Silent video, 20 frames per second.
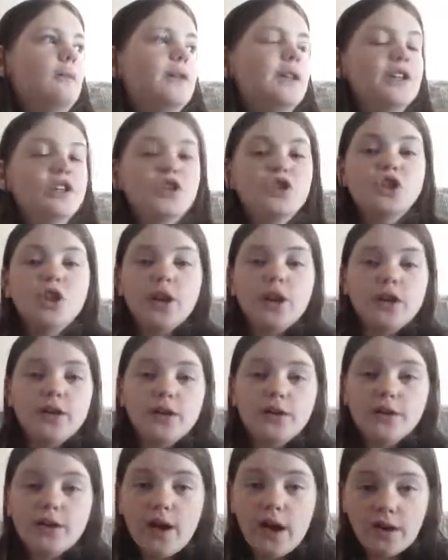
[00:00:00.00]
He's trying
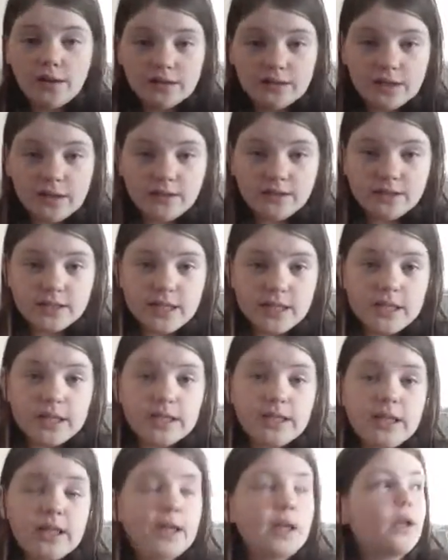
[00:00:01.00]
to go to house to house
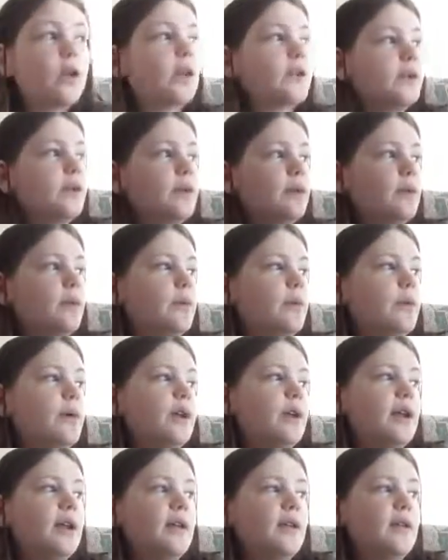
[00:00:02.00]
saying, like, call
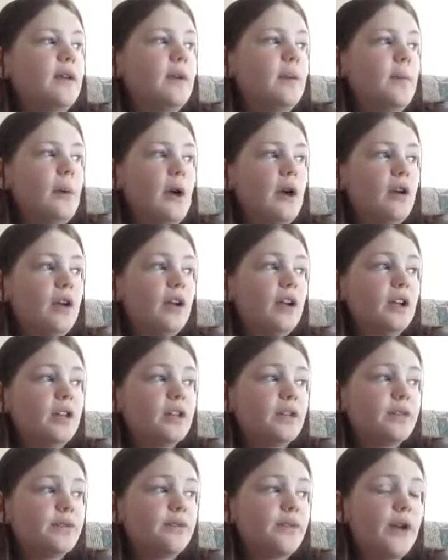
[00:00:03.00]
911, I think a power
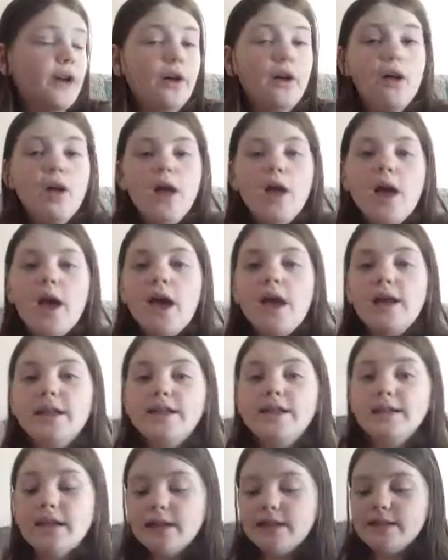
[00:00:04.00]
line just fell.
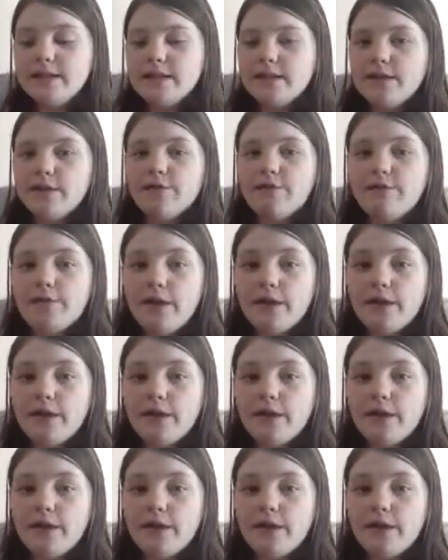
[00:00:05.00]
And since the